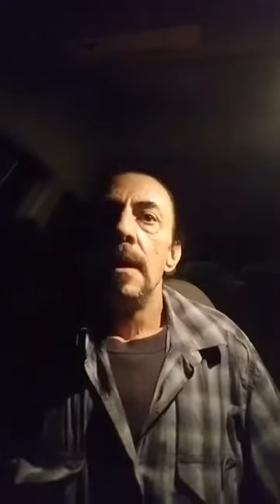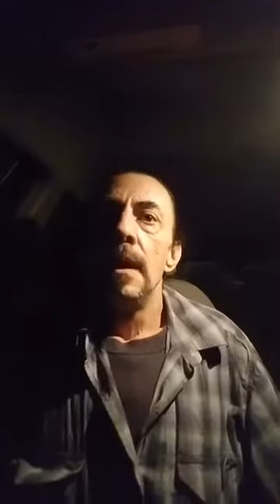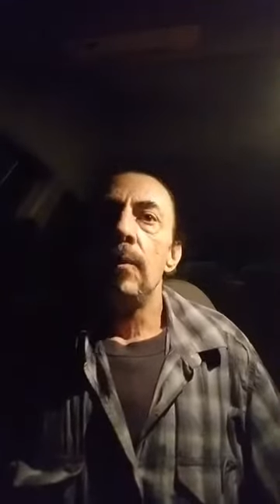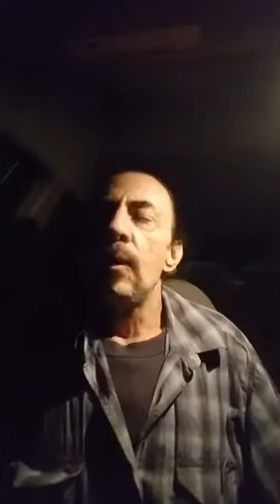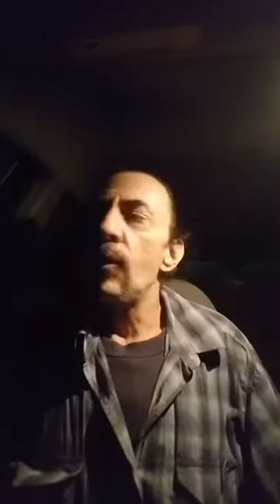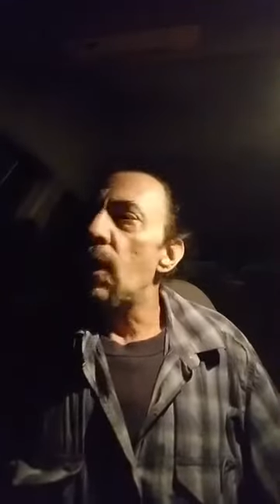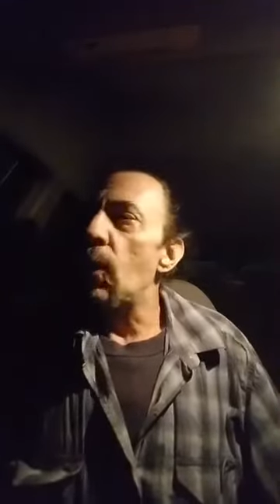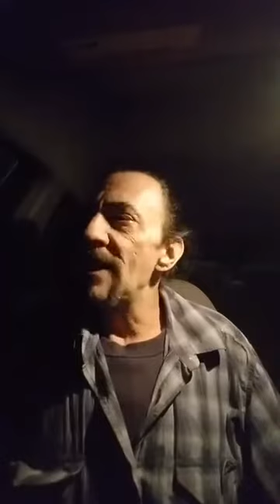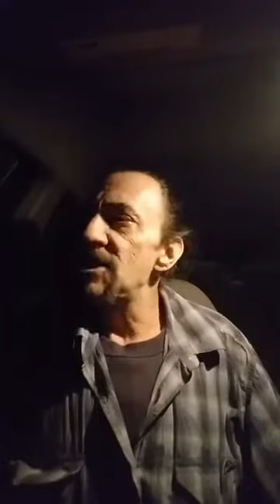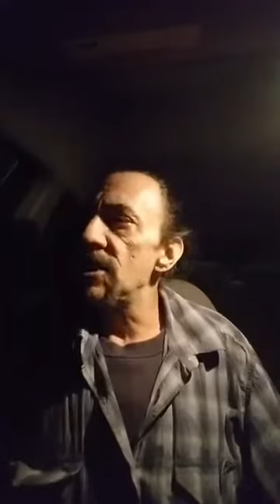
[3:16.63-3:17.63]
And when we
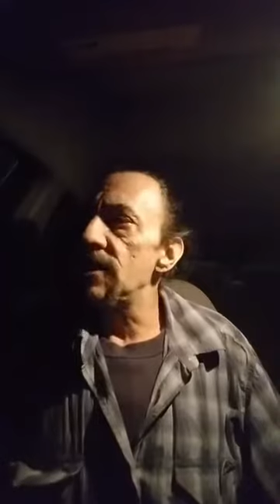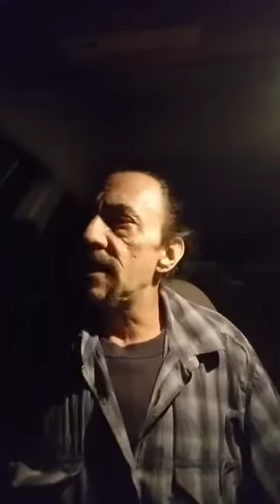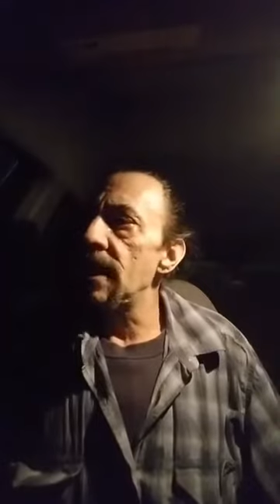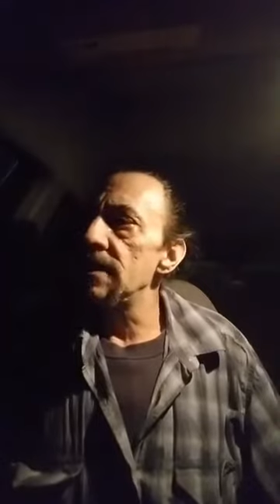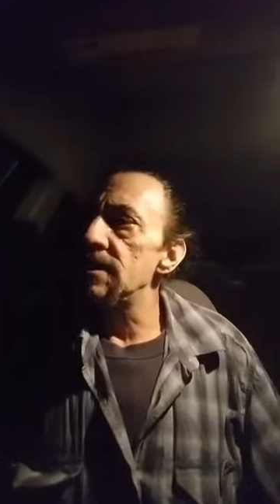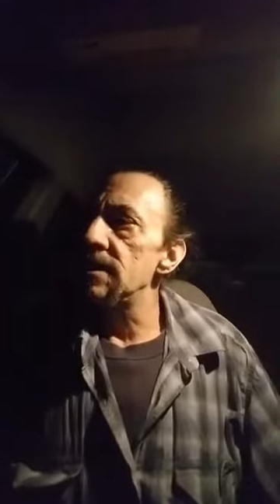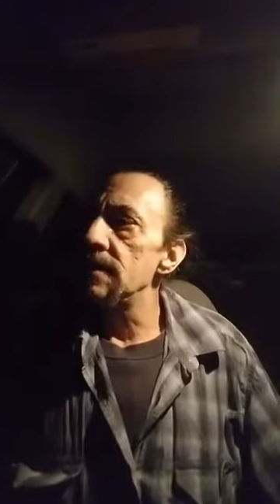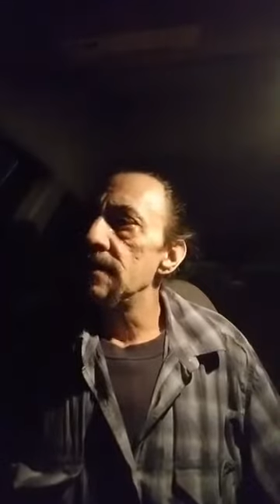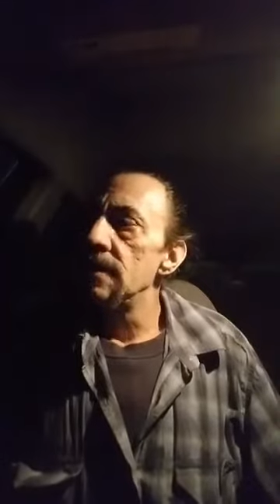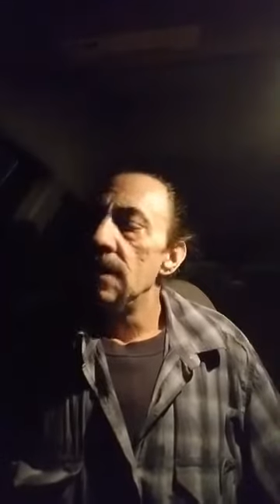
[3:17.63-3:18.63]
question things
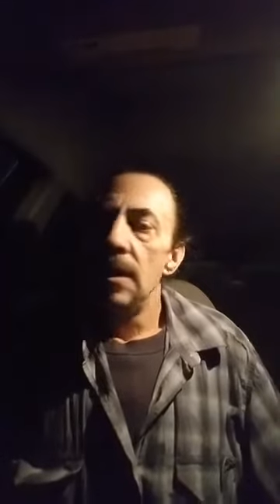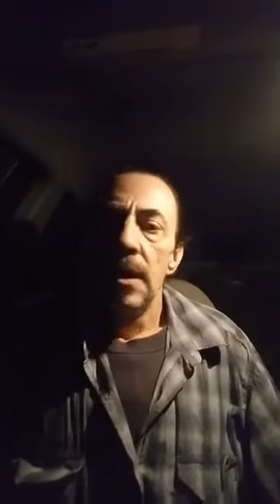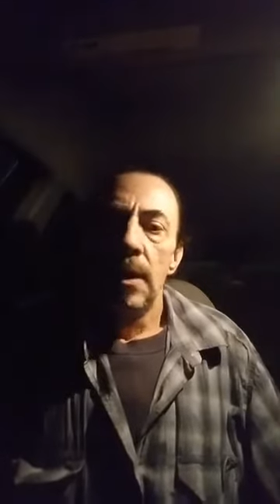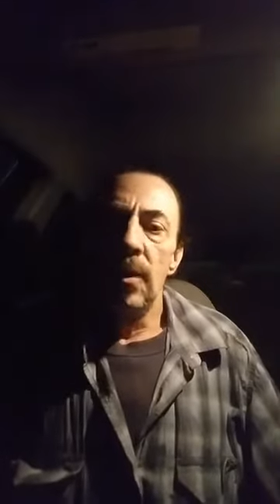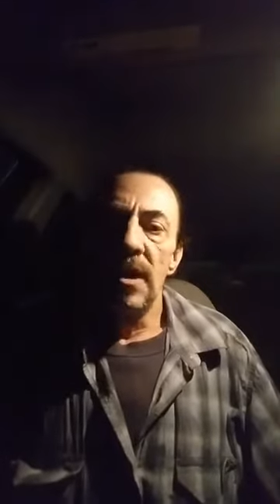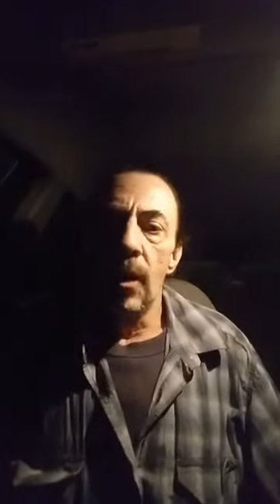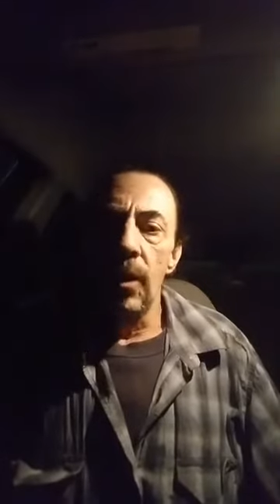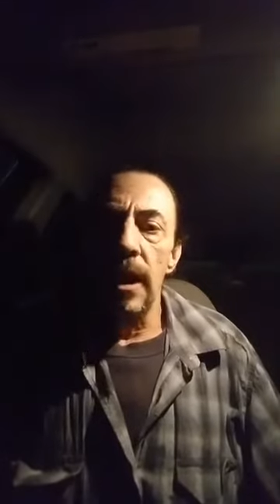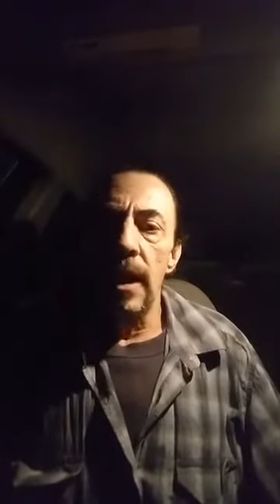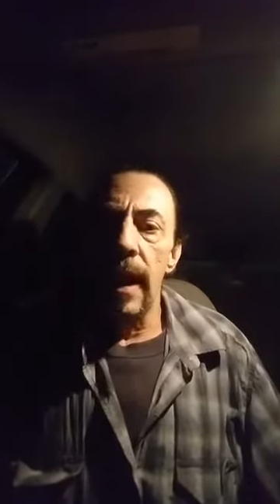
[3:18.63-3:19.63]
and we don't get